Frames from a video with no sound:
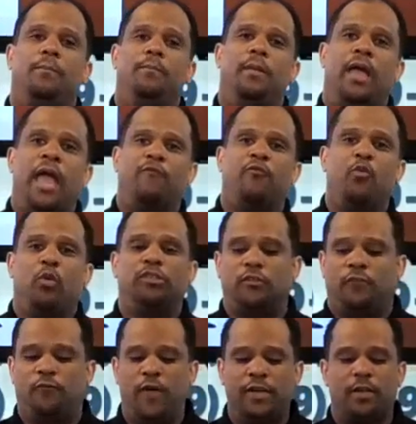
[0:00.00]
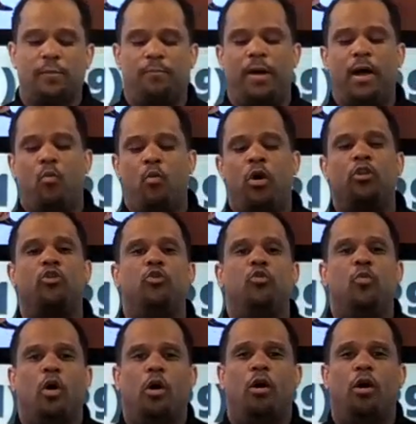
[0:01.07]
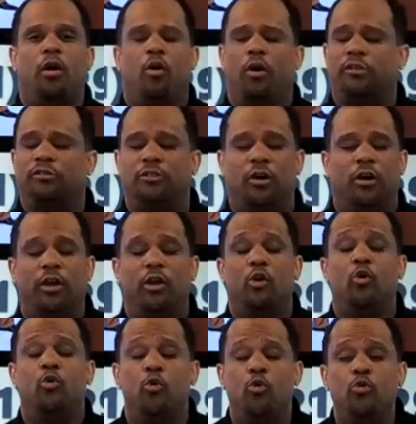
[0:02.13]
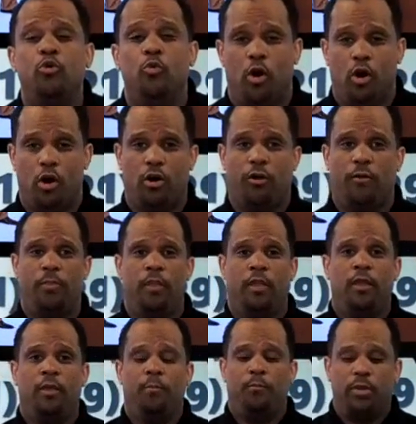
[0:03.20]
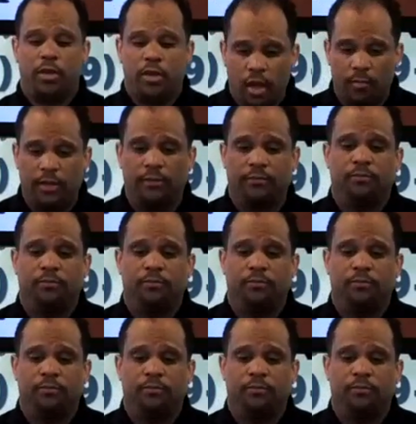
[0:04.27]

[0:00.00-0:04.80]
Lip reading: Everyone's affected by who you are becoming.